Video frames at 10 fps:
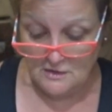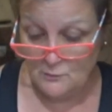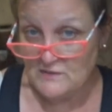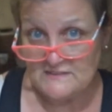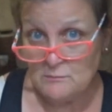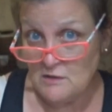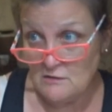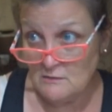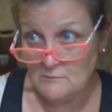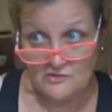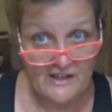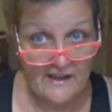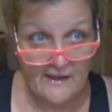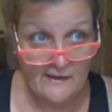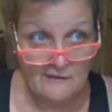It wasn't mom or
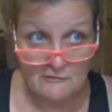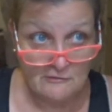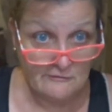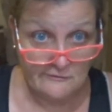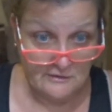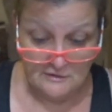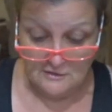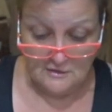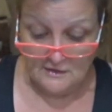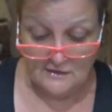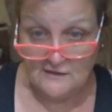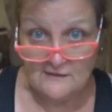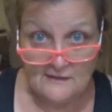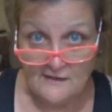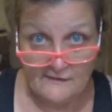dad or
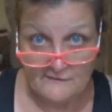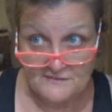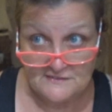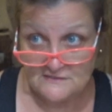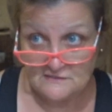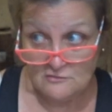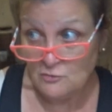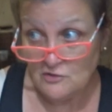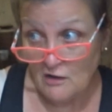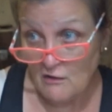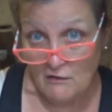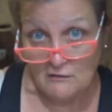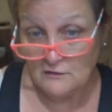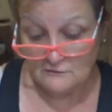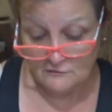anything else. No
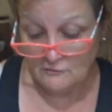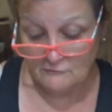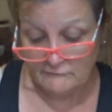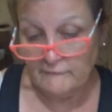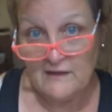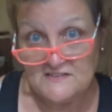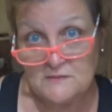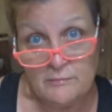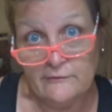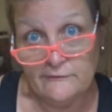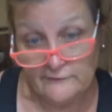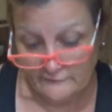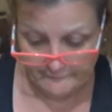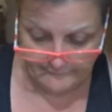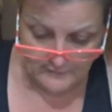dog. No, I said bird.
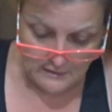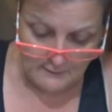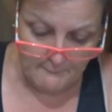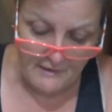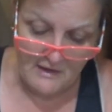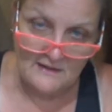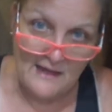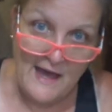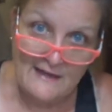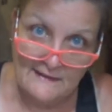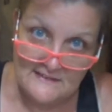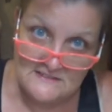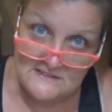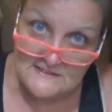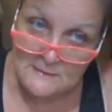But I like
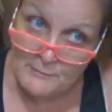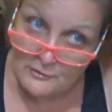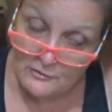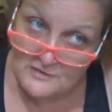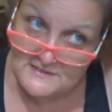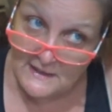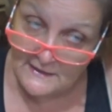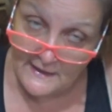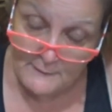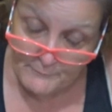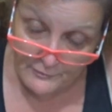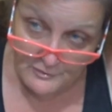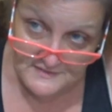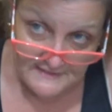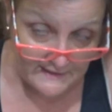to see birds. I like
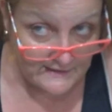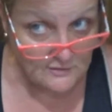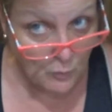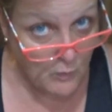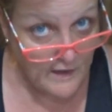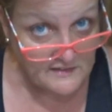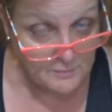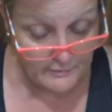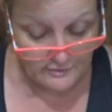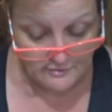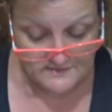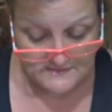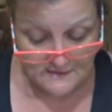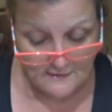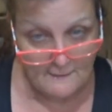birds. I like to watch
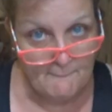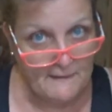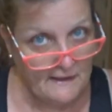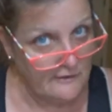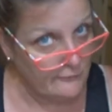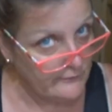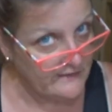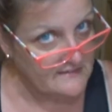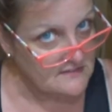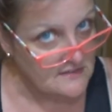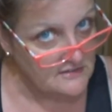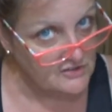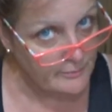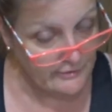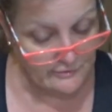birds. But I don't like to
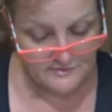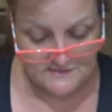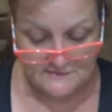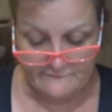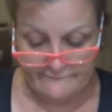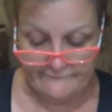touch birds.